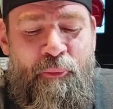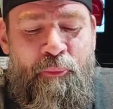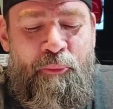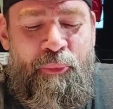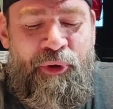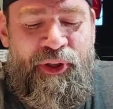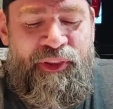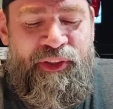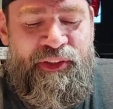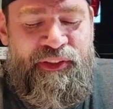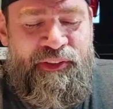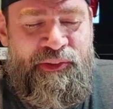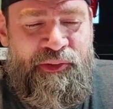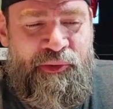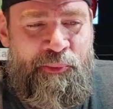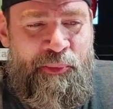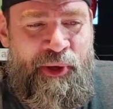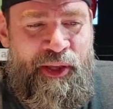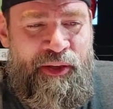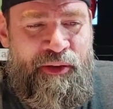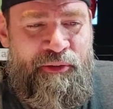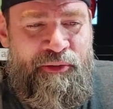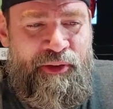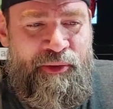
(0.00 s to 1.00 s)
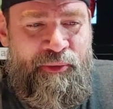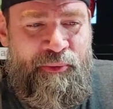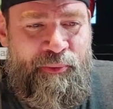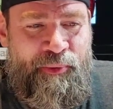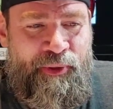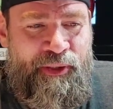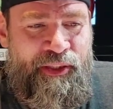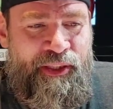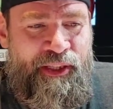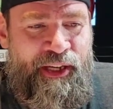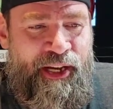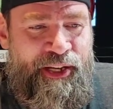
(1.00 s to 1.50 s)
But the smell of it
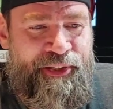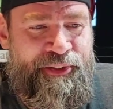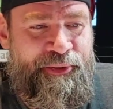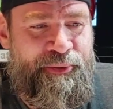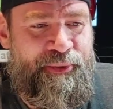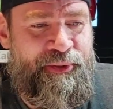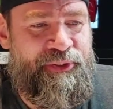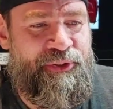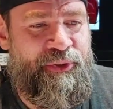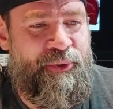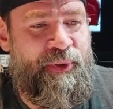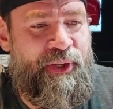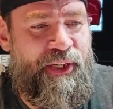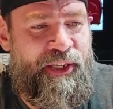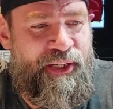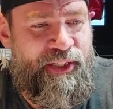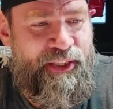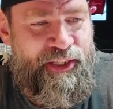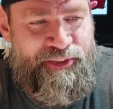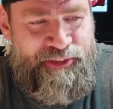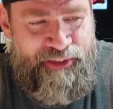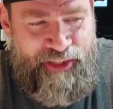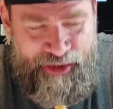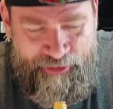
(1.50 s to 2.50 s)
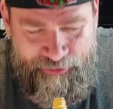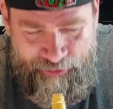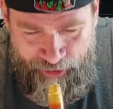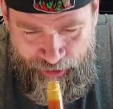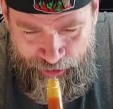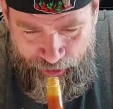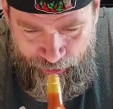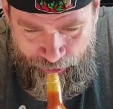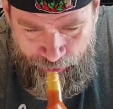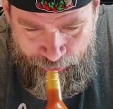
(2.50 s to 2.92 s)
really I do enjoy. And it does have a, a